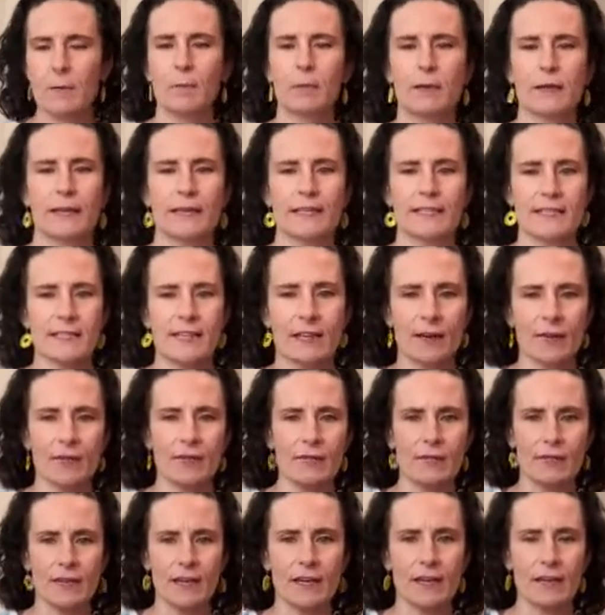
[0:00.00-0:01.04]
place
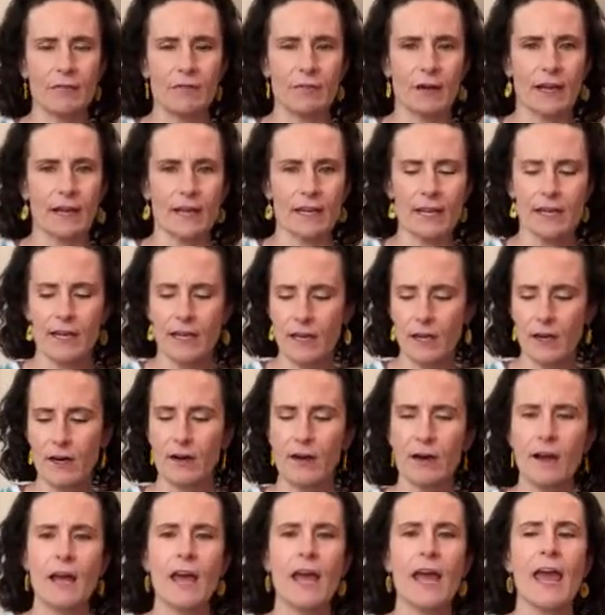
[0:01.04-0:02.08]
their feet right
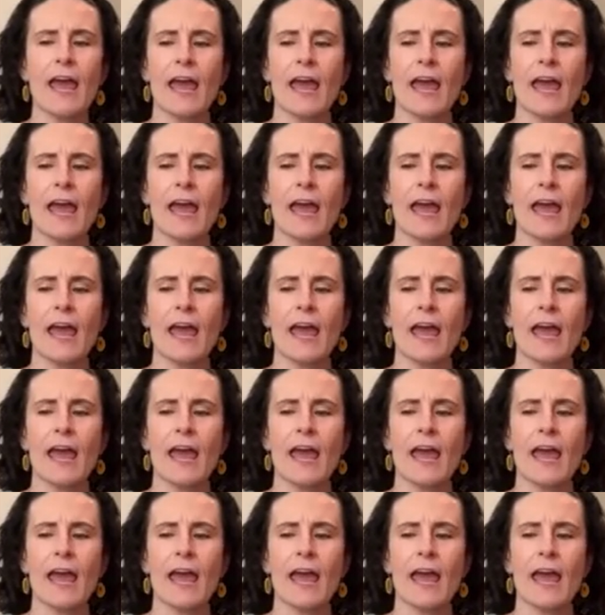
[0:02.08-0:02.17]
here,